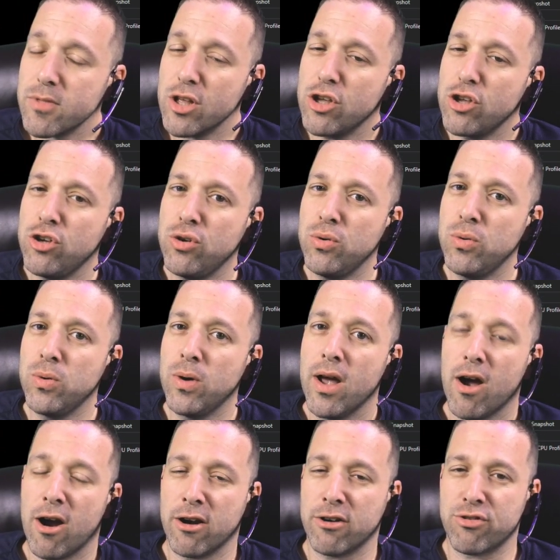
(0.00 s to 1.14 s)
you
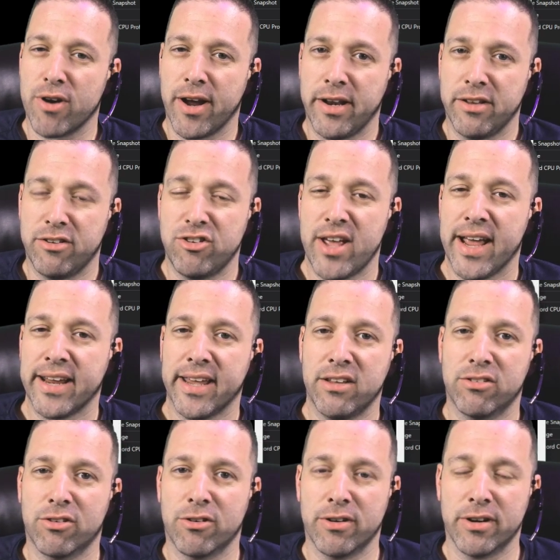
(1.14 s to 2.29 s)
are trying to check a
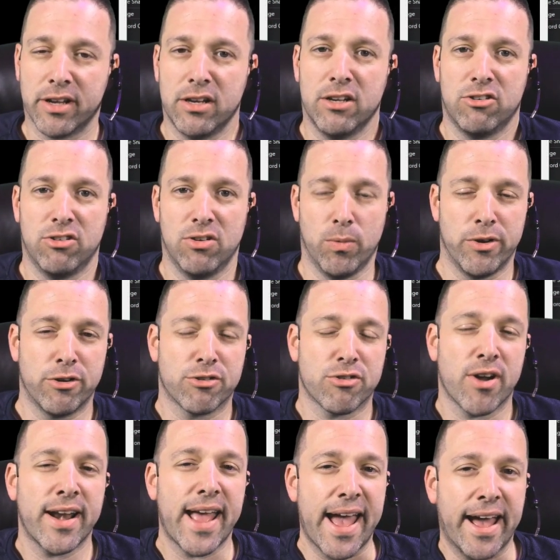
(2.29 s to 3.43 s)
certain condition, when you're trying
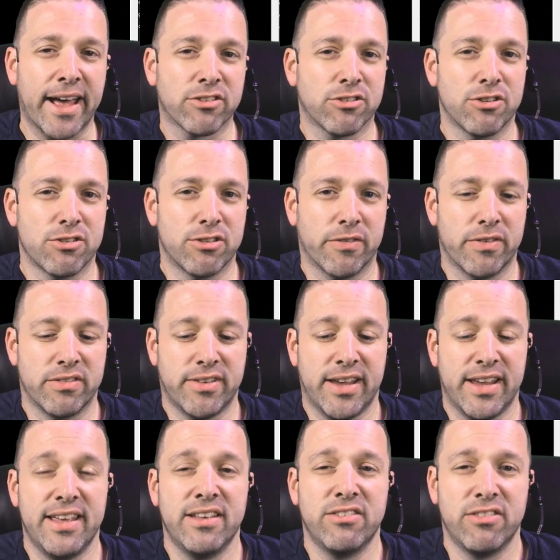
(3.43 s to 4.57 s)
to ask yourself and say,
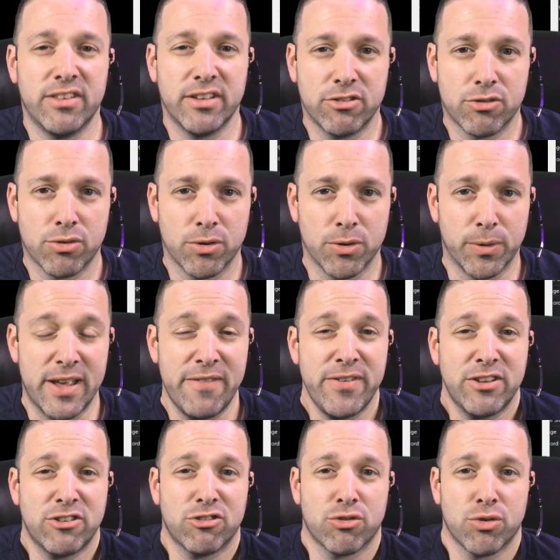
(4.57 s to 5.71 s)
is this true? If
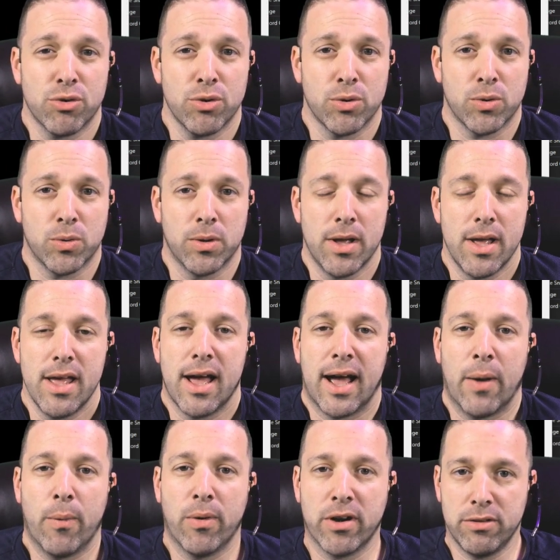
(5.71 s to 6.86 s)
it's true, I
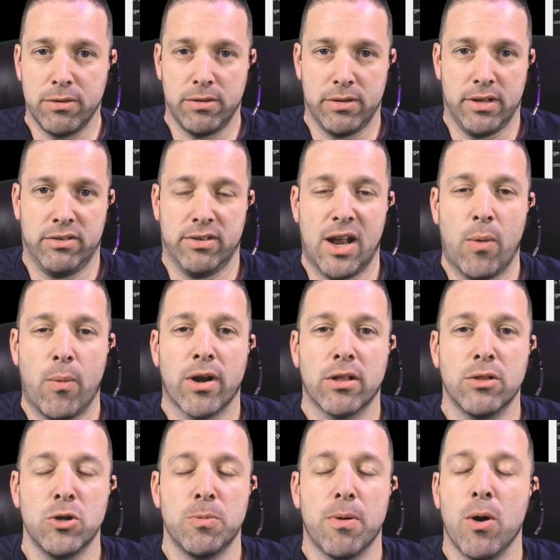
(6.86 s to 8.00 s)
want to do this, and I want to
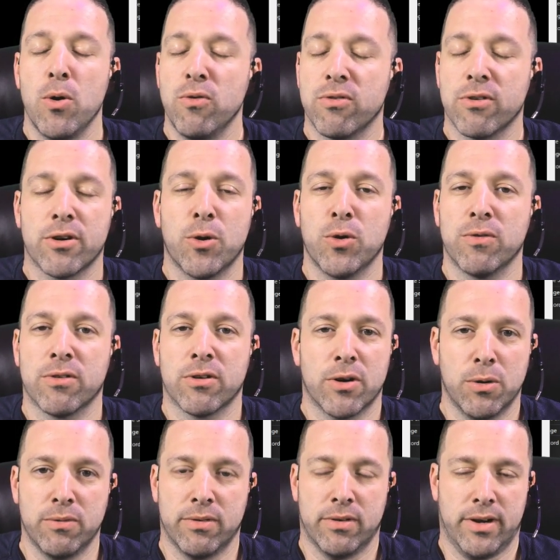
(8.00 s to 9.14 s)
loop over and over and
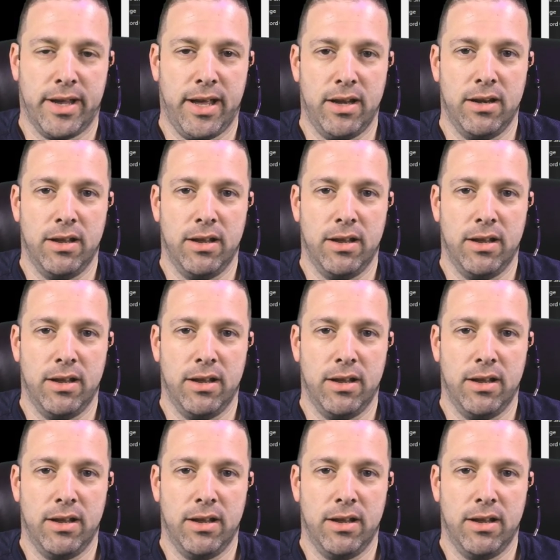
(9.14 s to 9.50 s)
over again